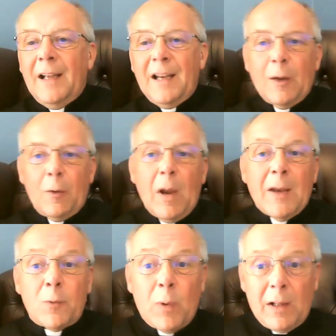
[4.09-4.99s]
Hello
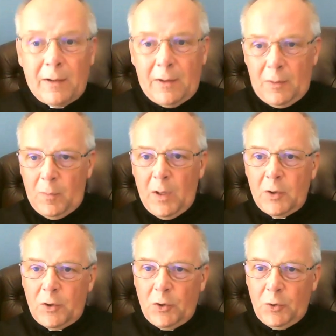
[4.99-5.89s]
and welcome
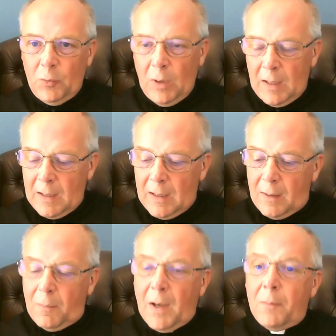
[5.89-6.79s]
to
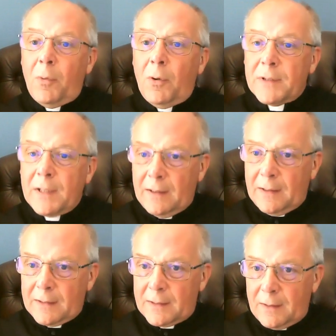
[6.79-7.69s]
my
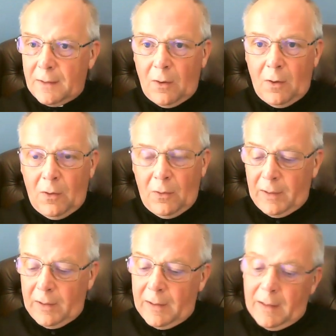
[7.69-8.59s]
podcast on
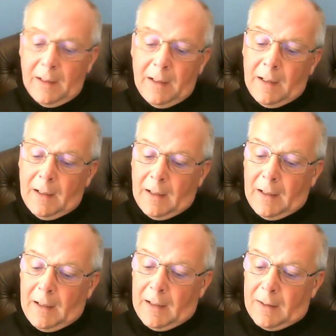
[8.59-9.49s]

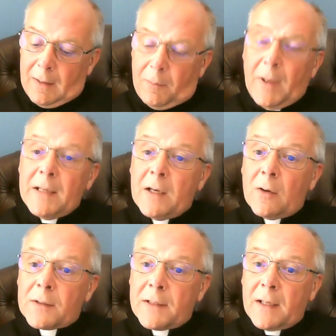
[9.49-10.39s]

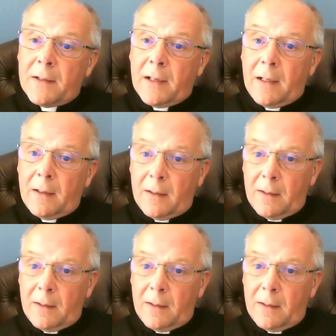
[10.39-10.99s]
Pentecost Sunday.